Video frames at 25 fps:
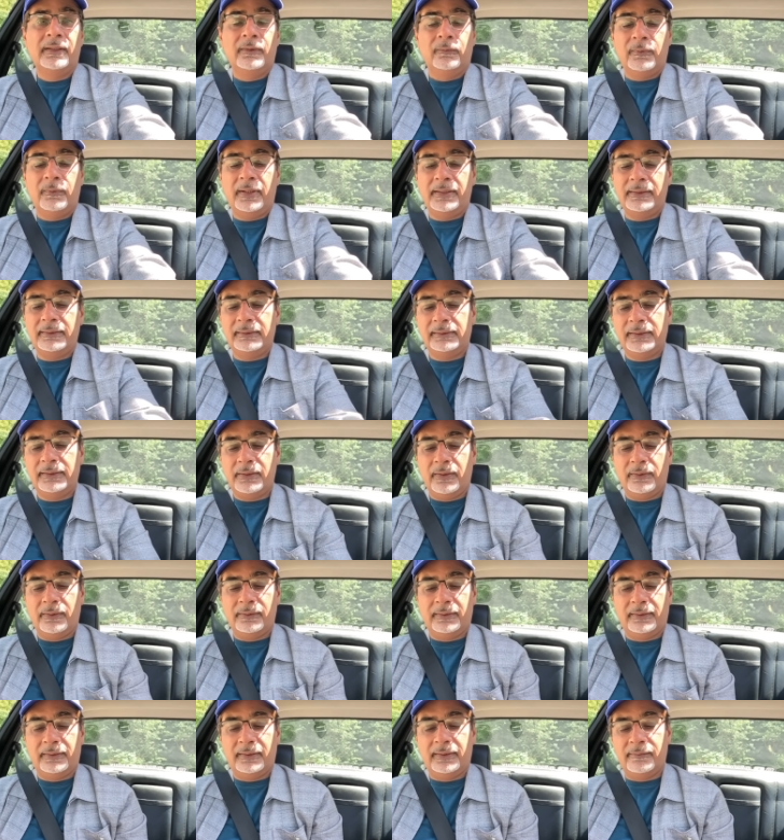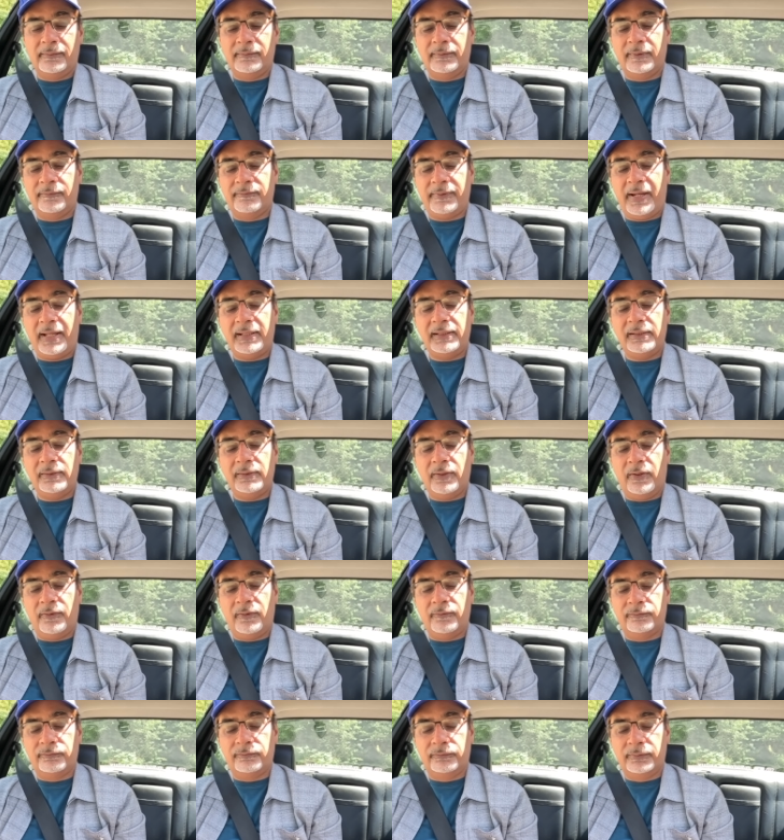when, you know, the, the value
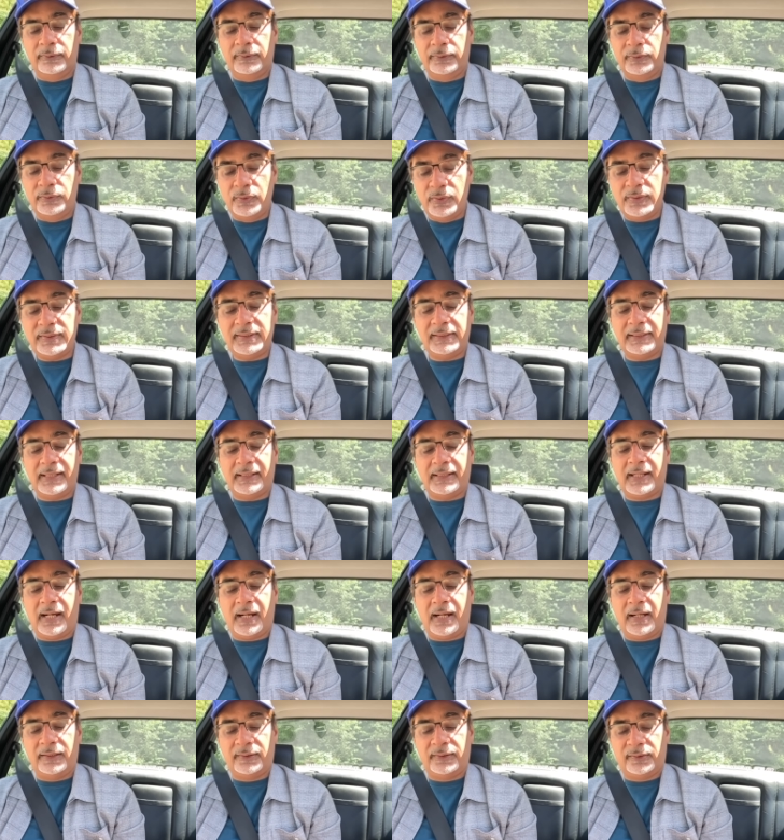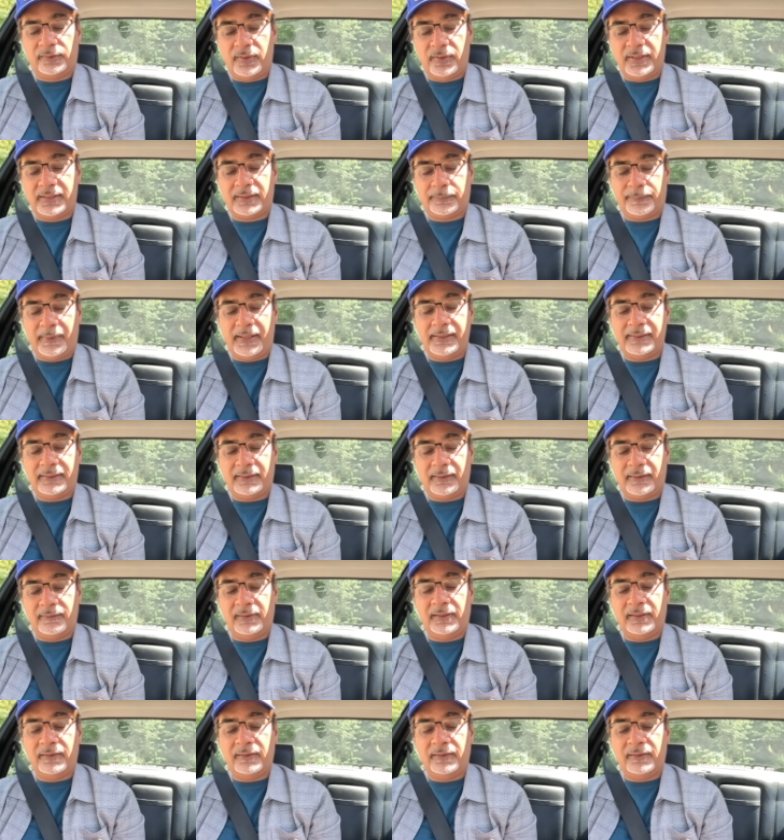of using a car is so expensive,